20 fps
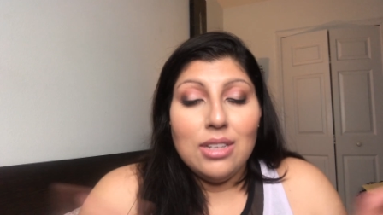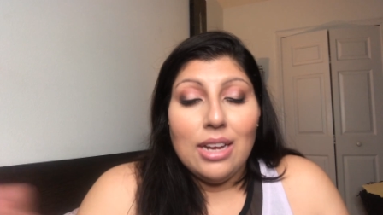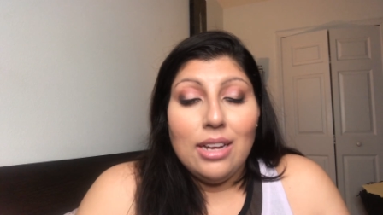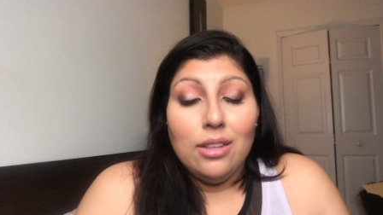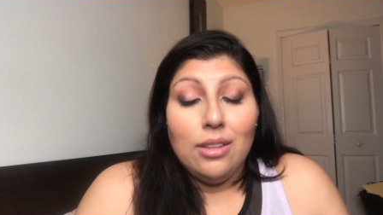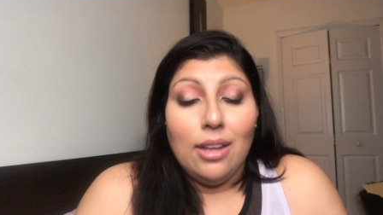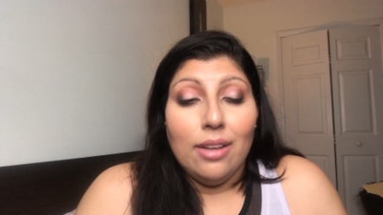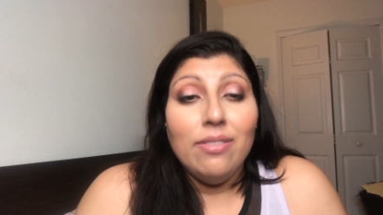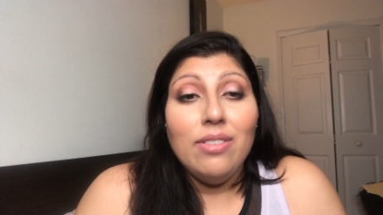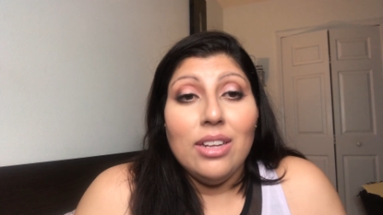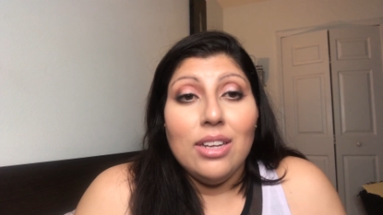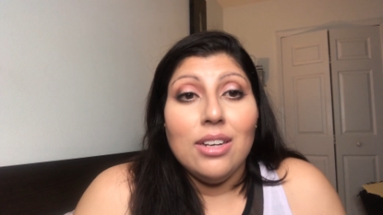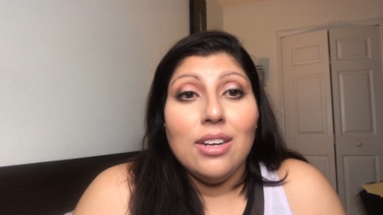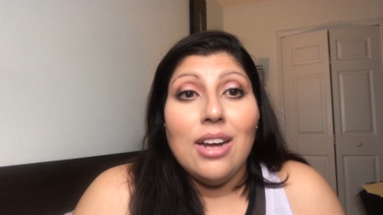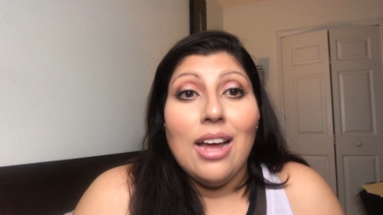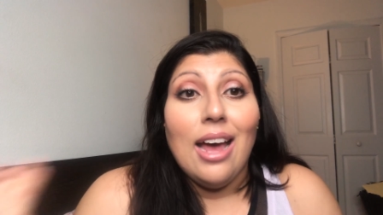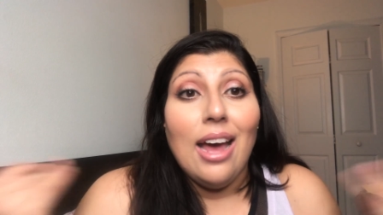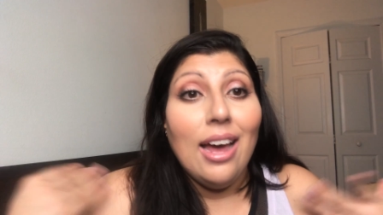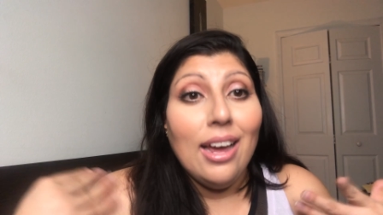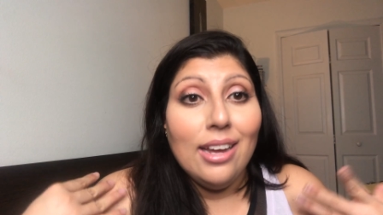I love it.
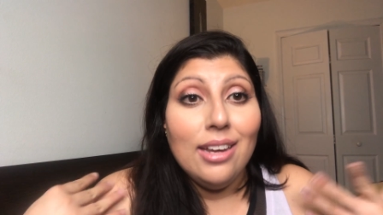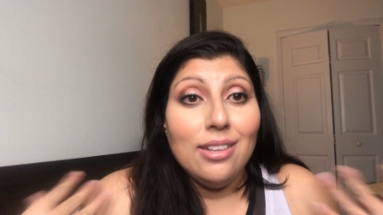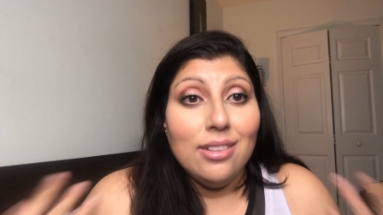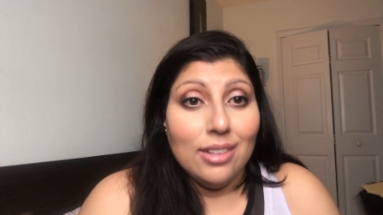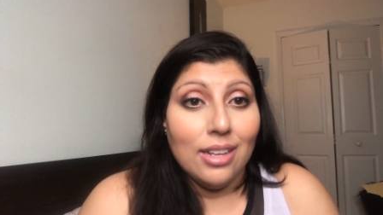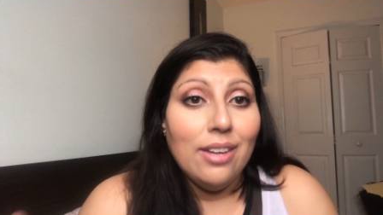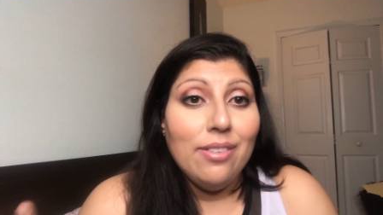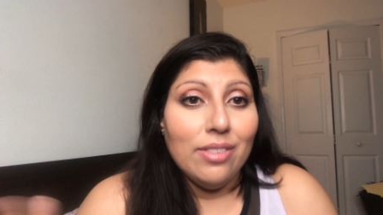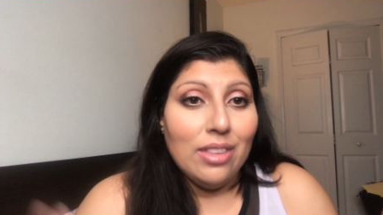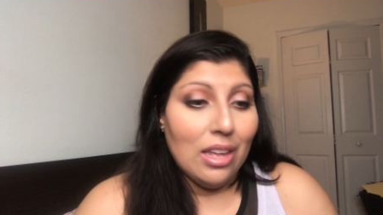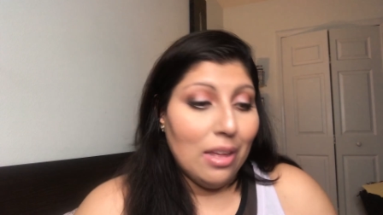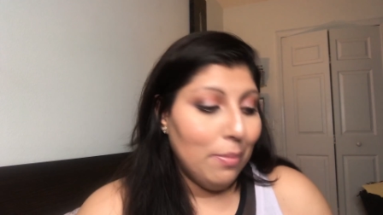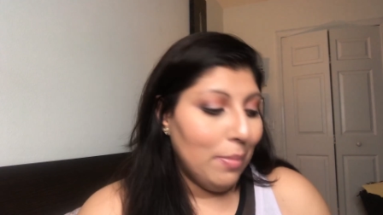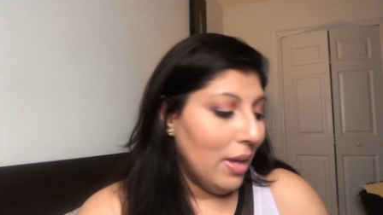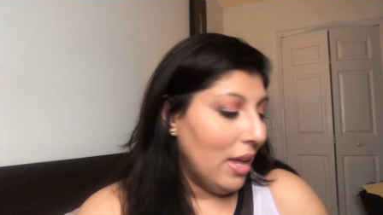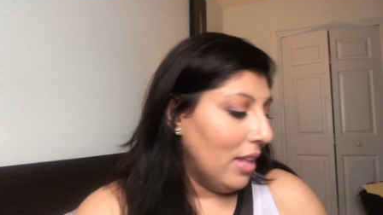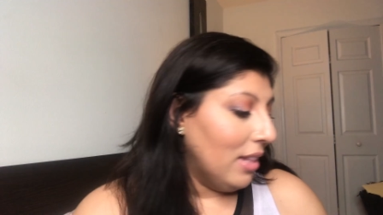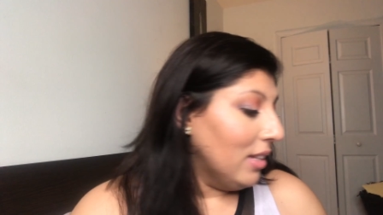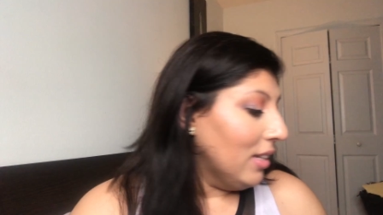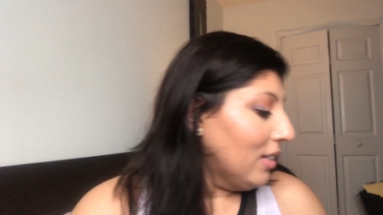I love that
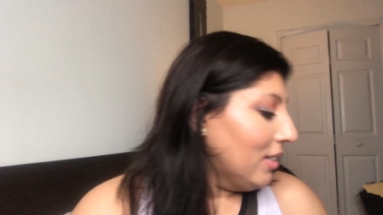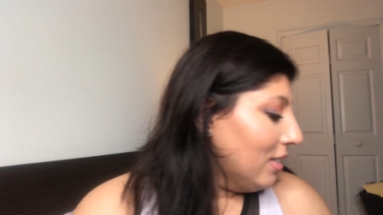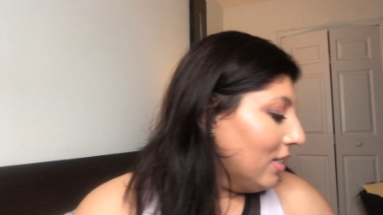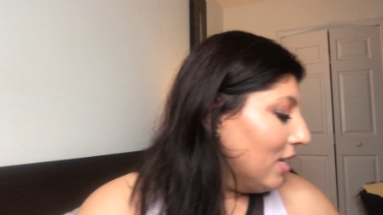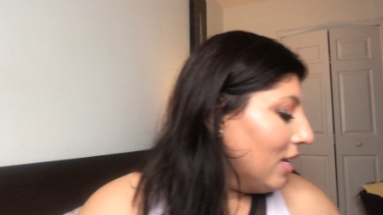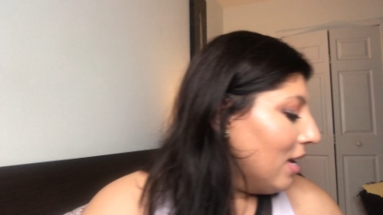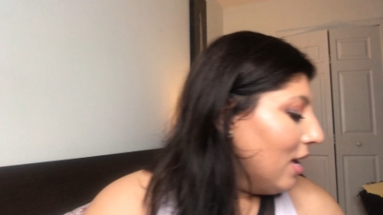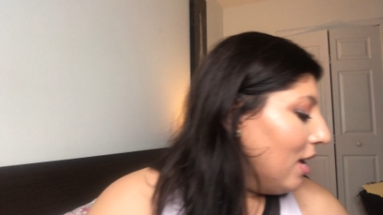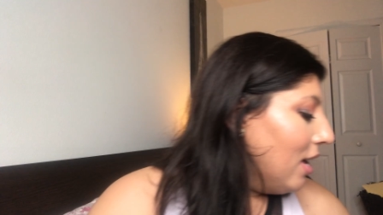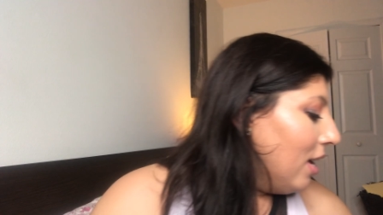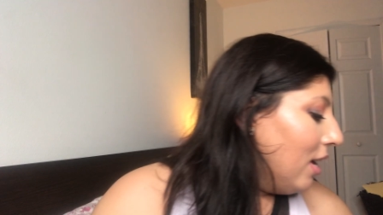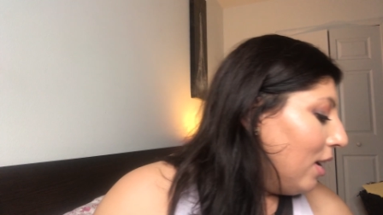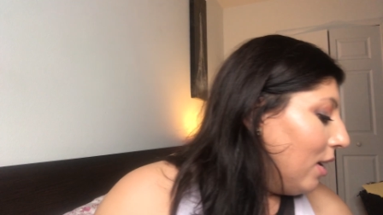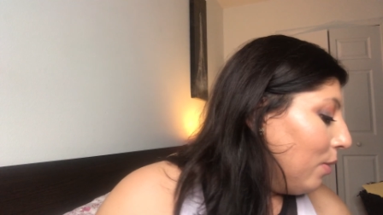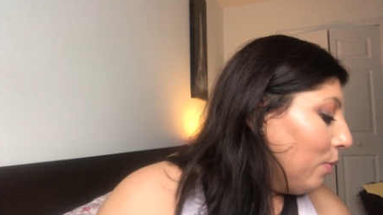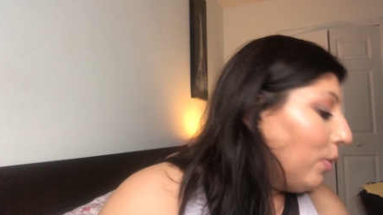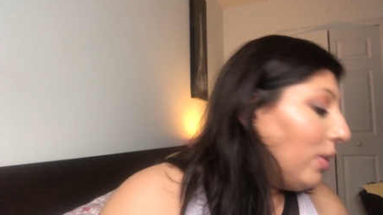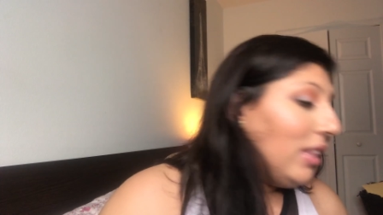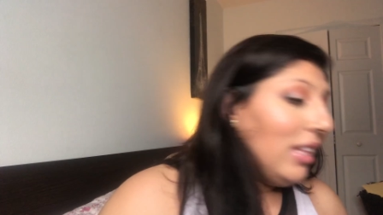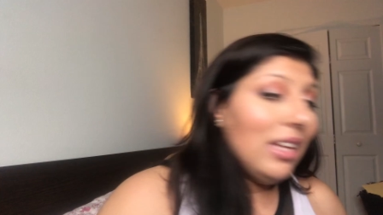palette,
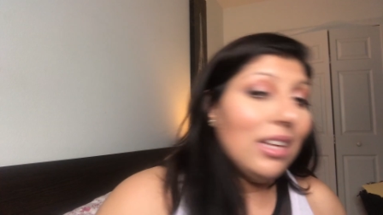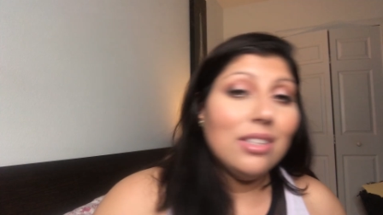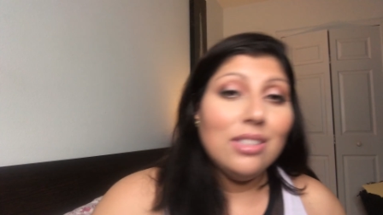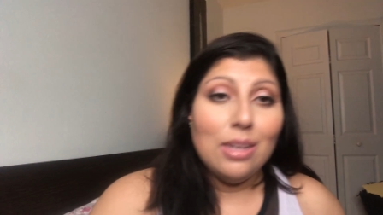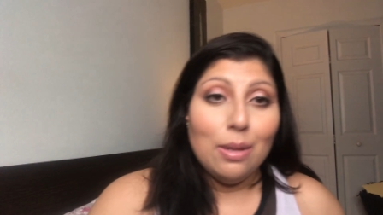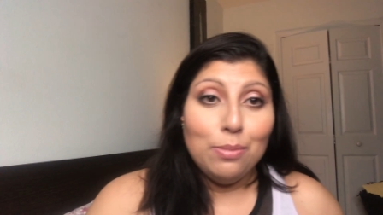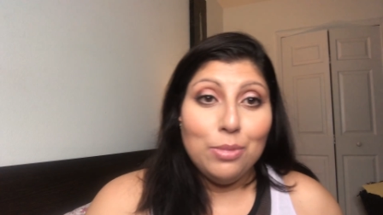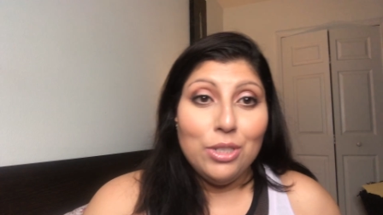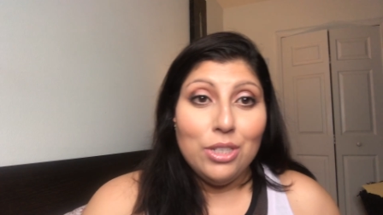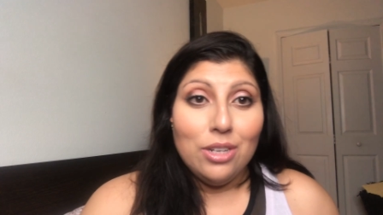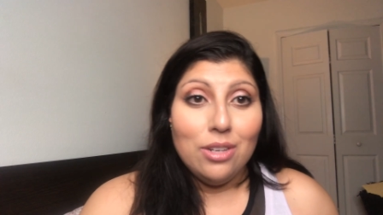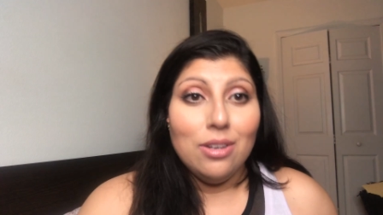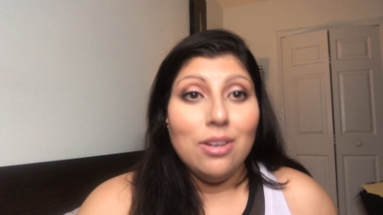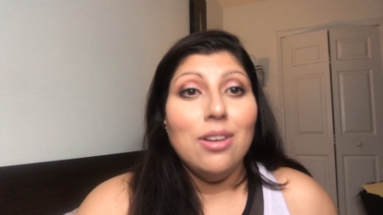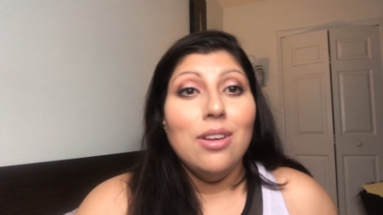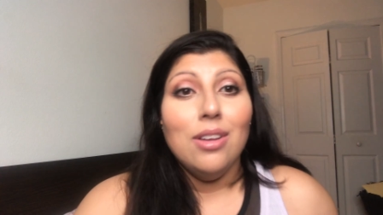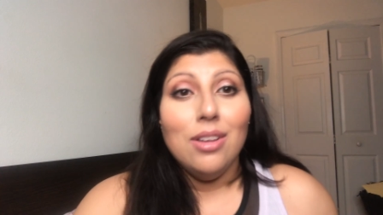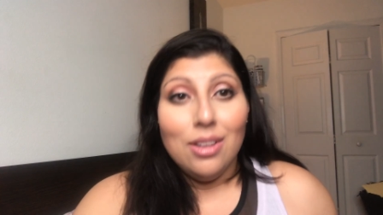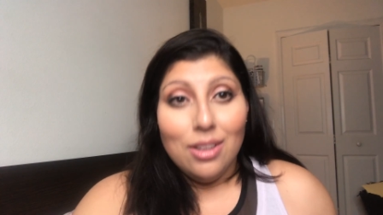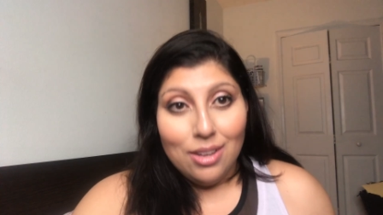with the exception
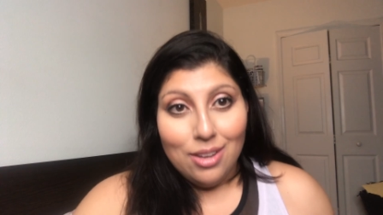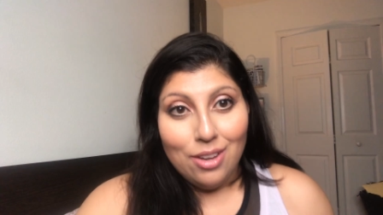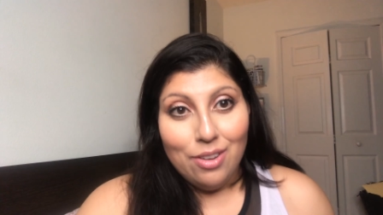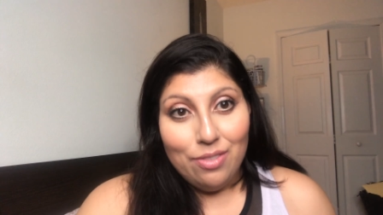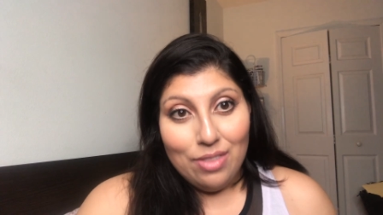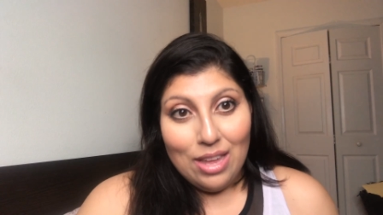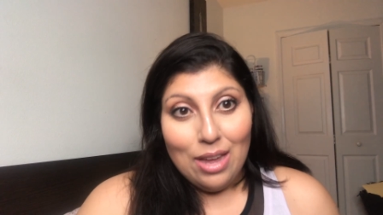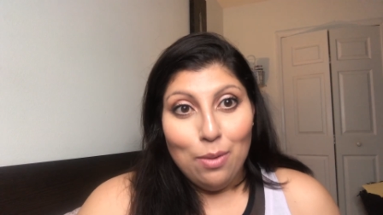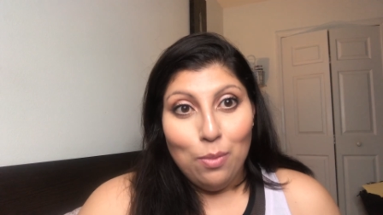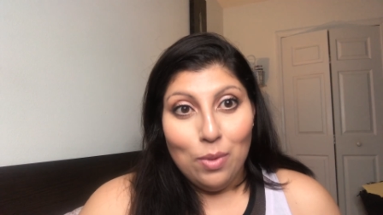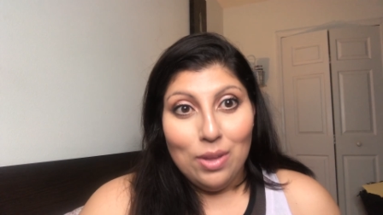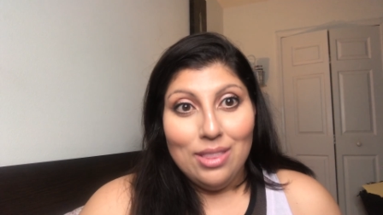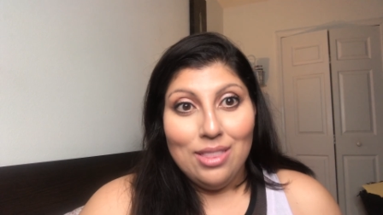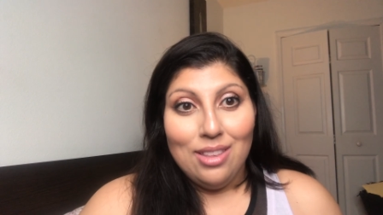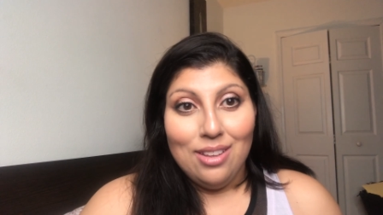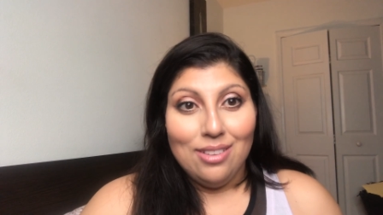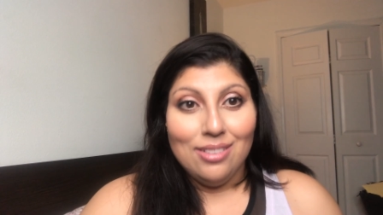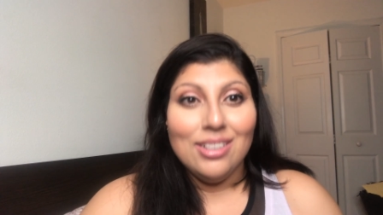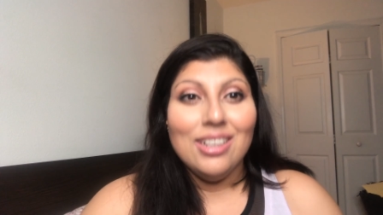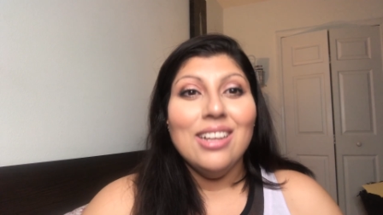of that one
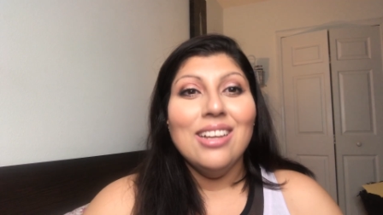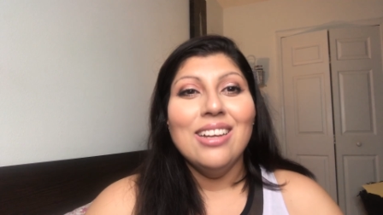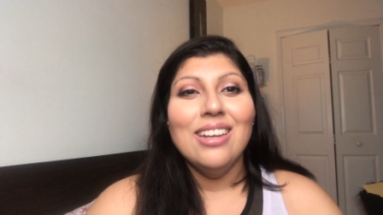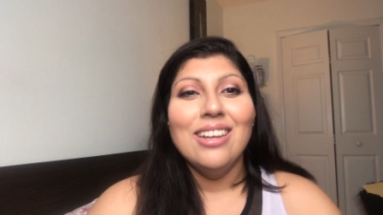thing.